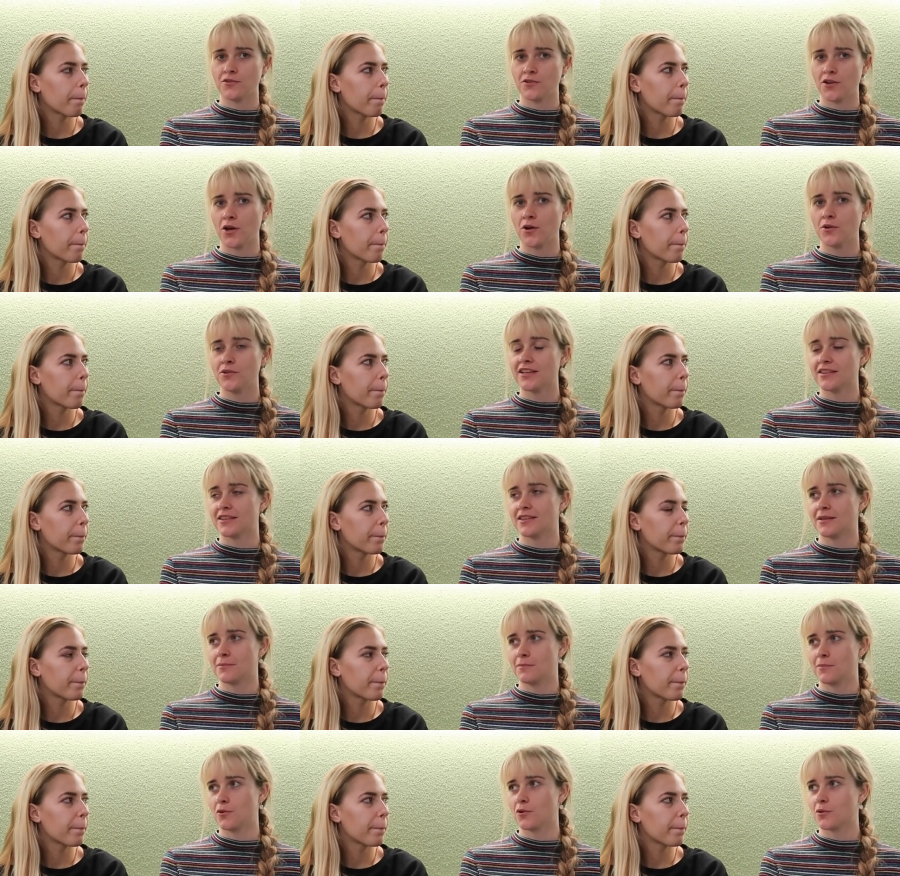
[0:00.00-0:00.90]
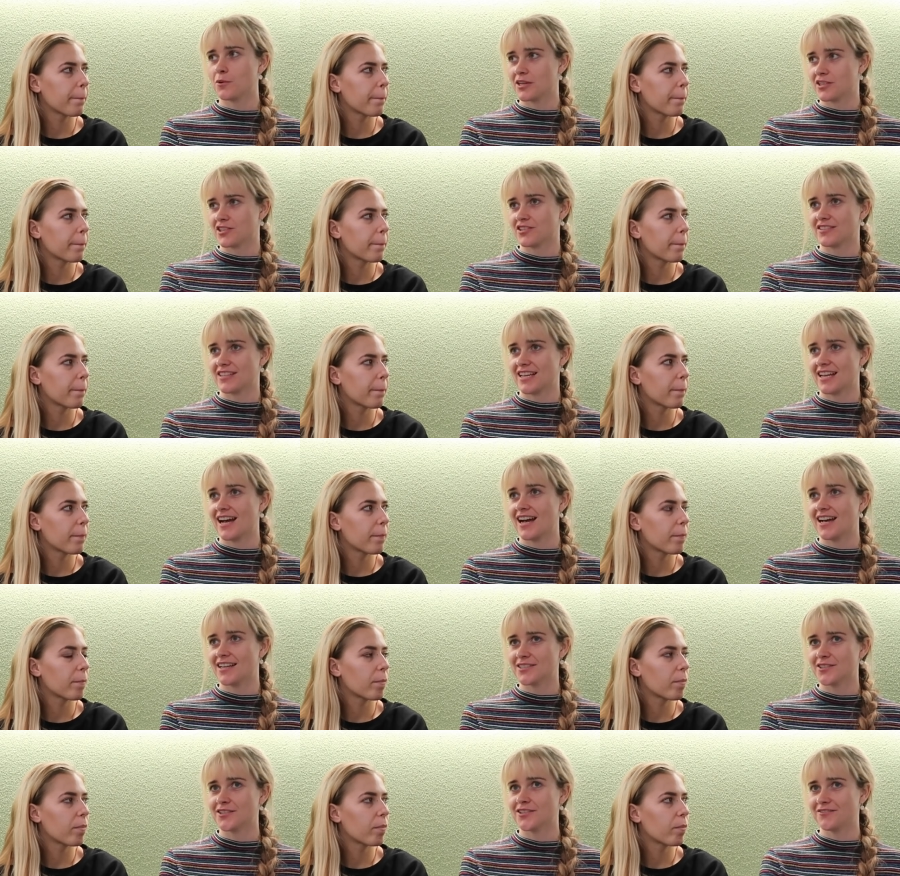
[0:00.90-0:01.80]
Speaker 1: you know that the more questions they
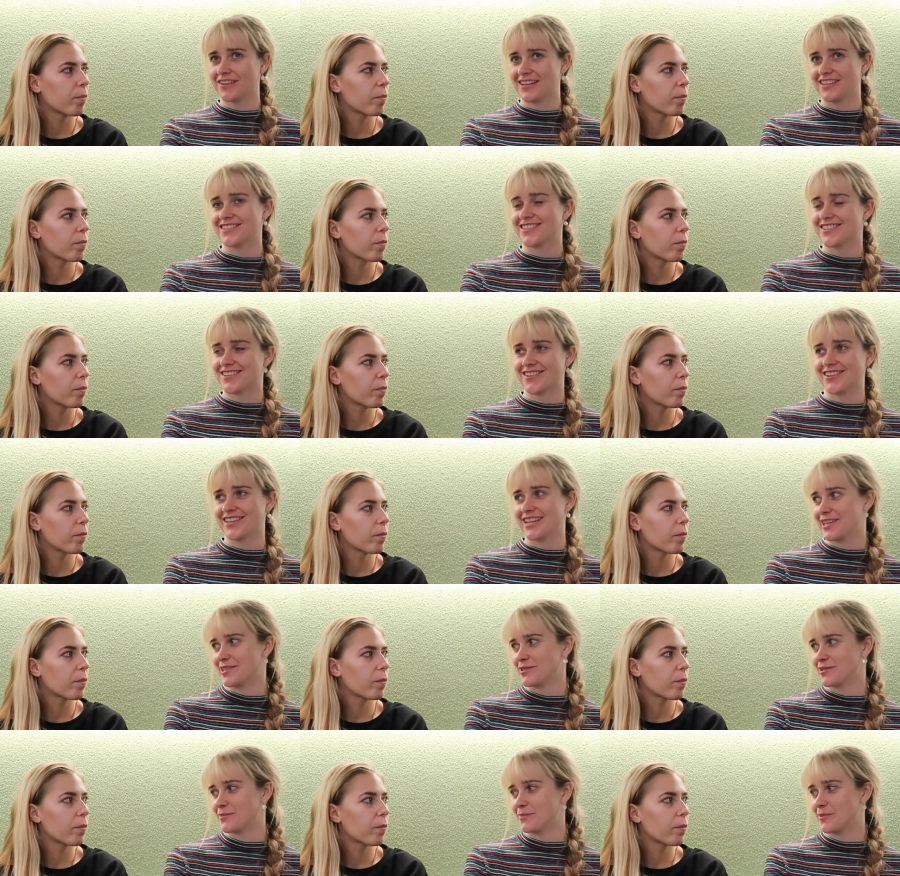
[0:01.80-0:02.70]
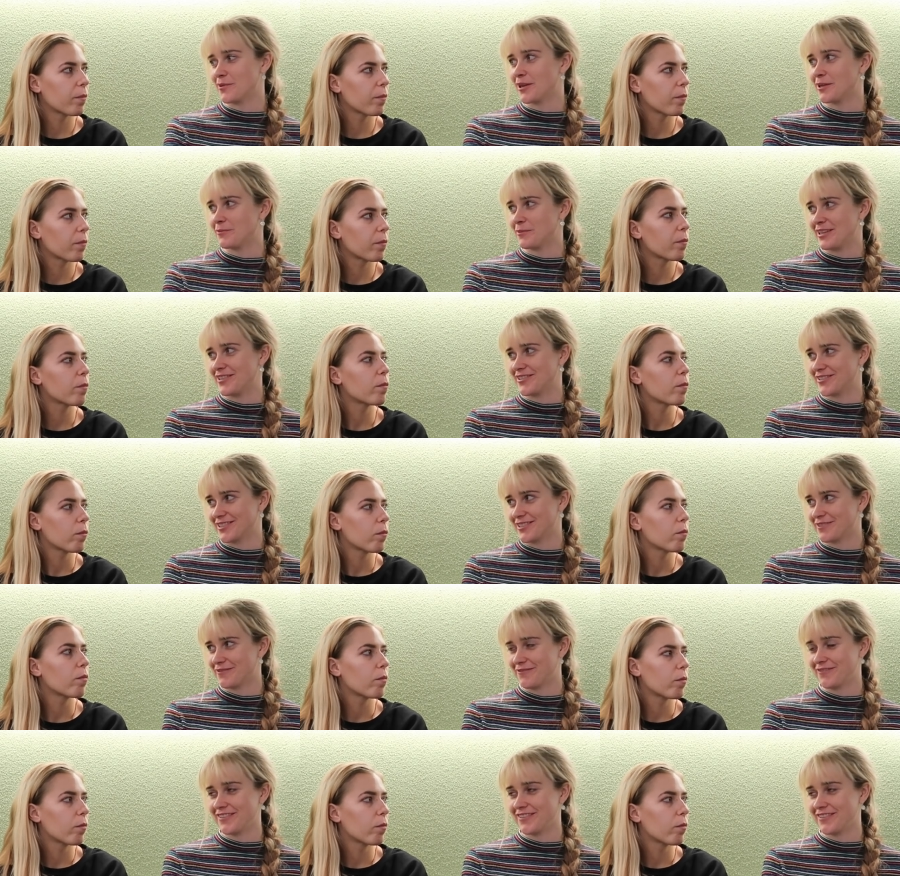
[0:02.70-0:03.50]
ask, you're eventually going to get to a point where you're just